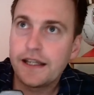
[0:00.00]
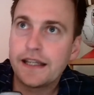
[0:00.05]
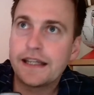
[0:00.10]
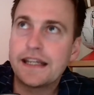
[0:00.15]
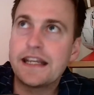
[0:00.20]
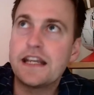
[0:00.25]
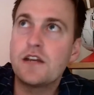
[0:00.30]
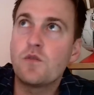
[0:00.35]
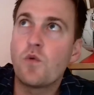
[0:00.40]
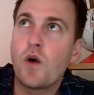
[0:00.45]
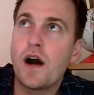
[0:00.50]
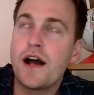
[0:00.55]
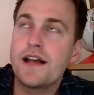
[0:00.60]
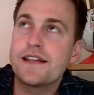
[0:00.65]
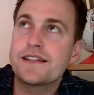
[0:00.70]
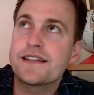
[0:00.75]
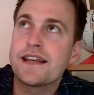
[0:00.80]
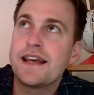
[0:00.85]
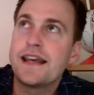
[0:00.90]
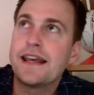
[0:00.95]
He
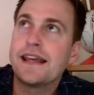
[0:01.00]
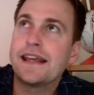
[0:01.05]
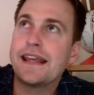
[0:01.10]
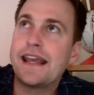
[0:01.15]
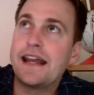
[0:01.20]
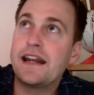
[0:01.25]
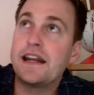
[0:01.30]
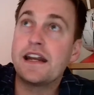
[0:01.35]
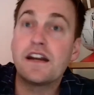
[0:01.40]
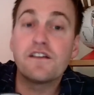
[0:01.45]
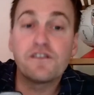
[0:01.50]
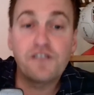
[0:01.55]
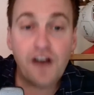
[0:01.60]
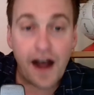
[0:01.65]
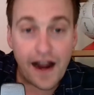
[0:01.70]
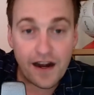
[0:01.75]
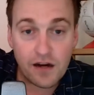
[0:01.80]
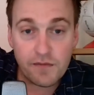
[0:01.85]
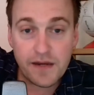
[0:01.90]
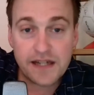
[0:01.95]
was in an
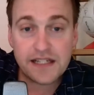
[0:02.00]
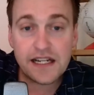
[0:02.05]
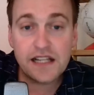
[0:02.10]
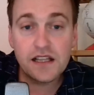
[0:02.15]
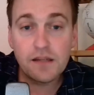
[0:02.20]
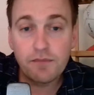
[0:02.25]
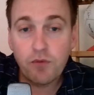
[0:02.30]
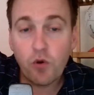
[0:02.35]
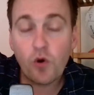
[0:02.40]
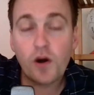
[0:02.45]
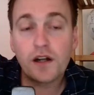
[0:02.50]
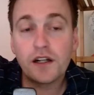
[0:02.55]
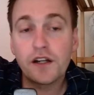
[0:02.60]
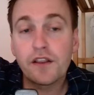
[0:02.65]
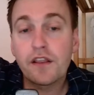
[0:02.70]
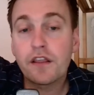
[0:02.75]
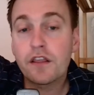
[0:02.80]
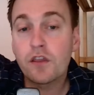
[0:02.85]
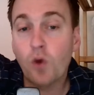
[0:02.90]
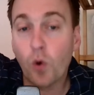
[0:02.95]
environment in the
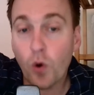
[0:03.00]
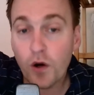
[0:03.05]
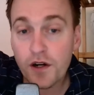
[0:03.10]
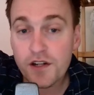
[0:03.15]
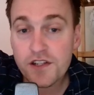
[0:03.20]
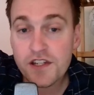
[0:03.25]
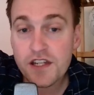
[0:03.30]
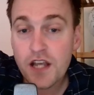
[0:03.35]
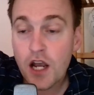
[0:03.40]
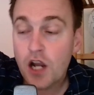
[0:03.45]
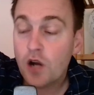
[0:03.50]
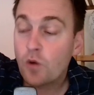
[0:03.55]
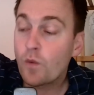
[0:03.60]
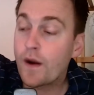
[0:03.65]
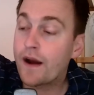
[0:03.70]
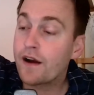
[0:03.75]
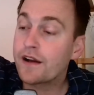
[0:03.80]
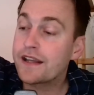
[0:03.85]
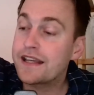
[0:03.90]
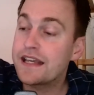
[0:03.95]
Portland Thorns
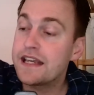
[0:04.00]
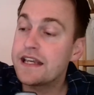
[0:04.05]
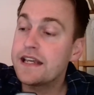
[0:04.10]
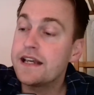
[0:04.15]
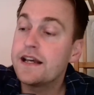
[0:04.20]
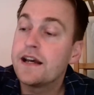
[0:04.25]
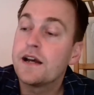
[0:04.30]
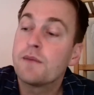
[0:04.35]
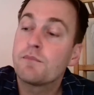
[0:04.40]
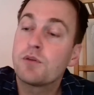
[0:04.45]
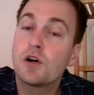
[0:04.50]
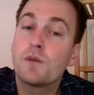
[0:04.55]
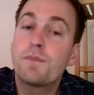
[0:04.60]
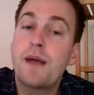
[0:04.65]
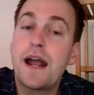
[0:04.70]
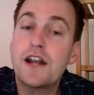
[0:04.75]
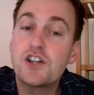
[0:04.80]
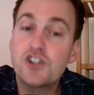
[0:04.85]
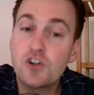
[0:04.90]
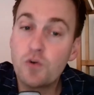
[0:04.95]
where he
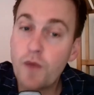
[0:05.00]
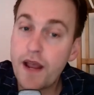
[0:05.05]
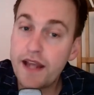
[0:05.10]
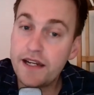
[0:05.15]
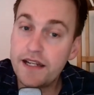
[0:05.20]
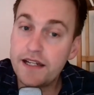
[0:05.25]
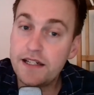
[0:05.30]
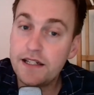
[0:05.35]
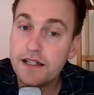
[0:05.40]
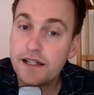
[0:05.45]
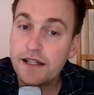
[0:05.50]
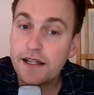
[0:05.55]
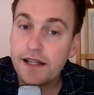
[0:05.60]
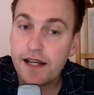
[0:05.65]
perpetuated